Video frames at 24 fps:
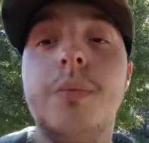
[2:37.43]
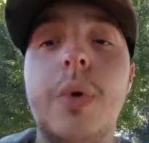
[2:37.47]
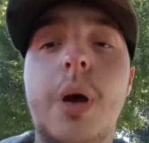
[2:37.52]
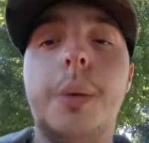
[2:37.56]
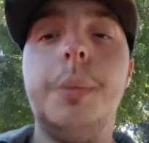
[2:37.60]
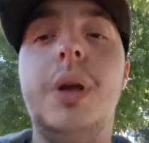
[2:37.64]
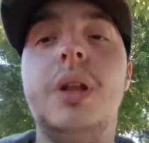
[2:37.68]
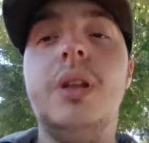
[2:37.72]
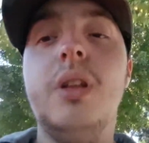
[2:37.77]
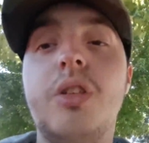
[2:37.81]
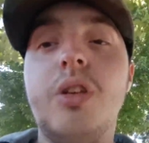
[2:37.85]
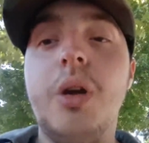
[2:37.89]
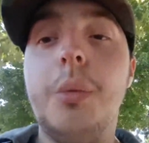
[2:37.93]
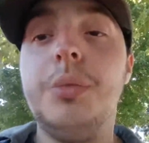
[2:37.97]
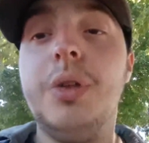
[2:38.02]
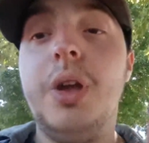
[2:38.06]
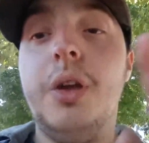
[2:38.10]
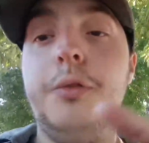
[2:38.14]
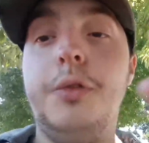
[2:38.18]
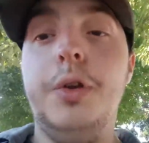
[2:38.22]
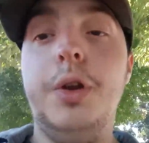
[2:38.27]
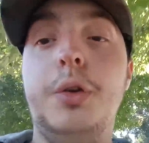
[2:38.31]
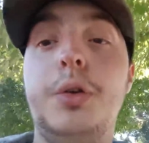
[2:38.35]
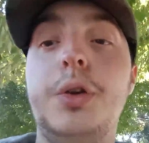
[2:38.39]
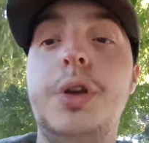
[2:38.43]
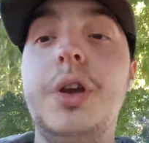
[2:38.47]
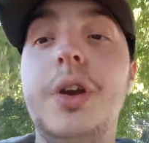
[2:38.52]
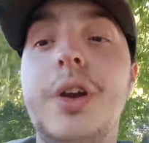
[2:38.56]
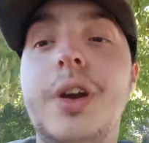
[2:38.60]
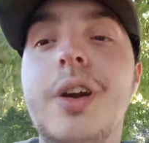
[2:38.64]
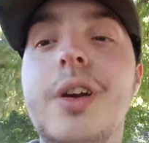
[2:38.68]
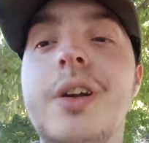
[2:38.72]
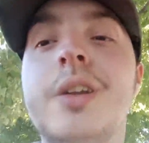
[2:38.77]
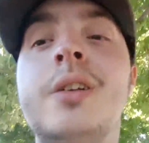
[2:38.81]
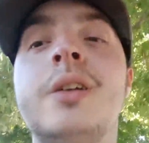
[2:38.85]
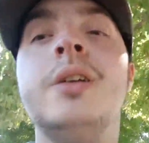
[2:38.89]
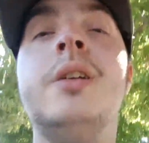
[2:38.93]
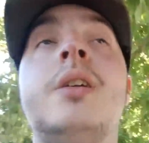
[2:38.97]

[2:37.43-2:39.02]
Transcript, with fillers: I mean, this update video here.